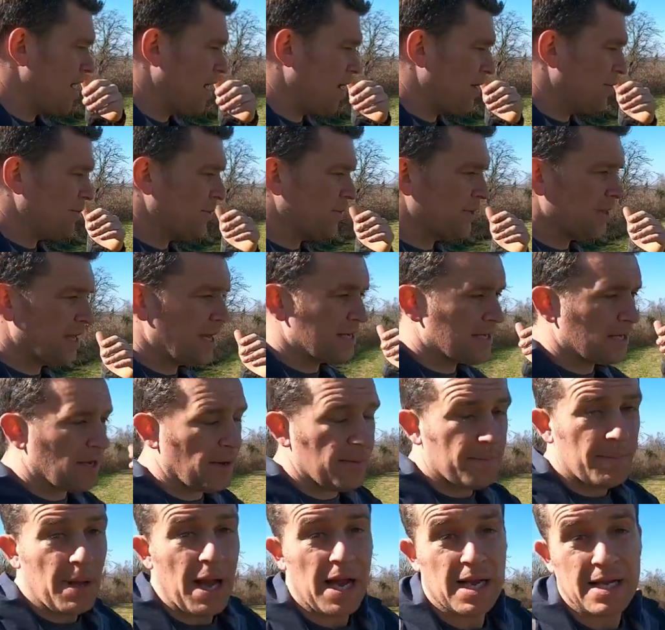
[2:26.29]
I will then
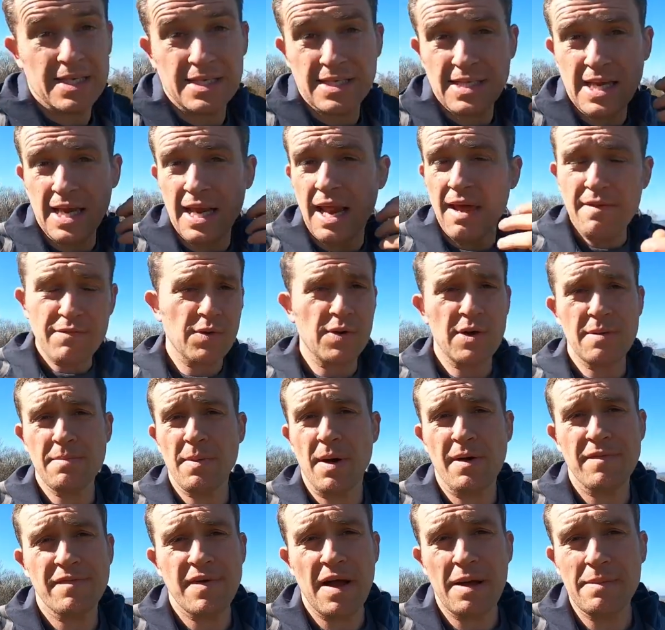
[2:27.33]
come back and tell everyone in
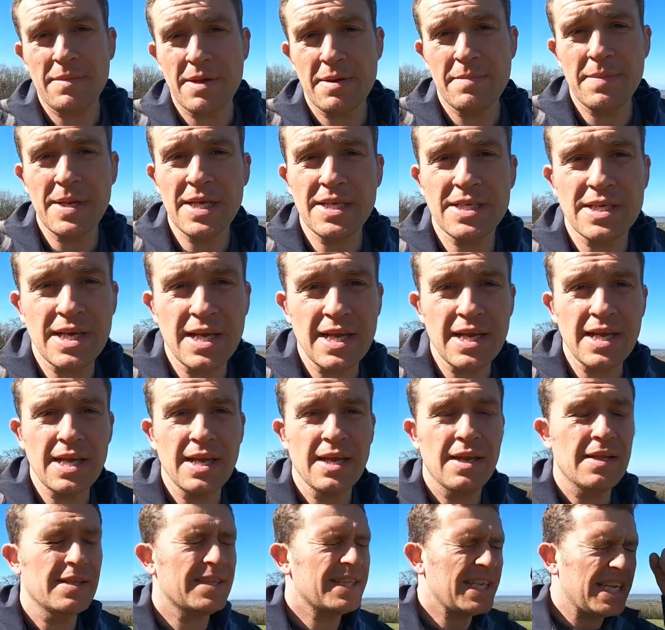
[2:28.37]
my family
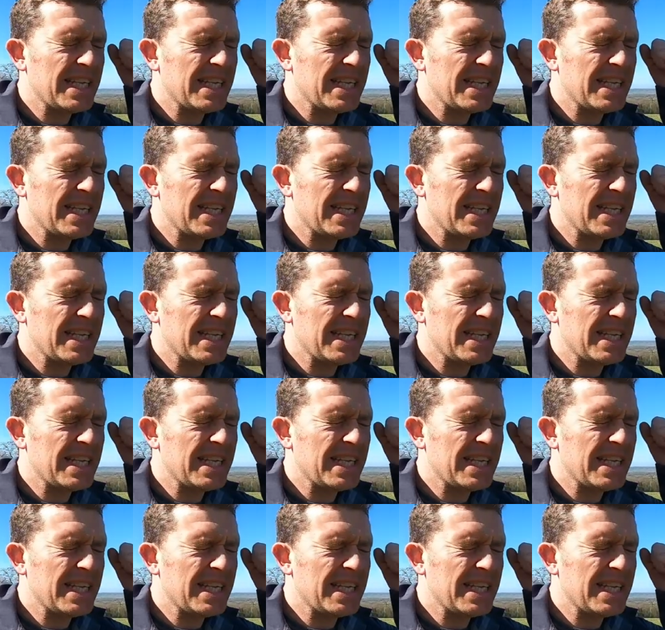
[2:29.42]
immediately,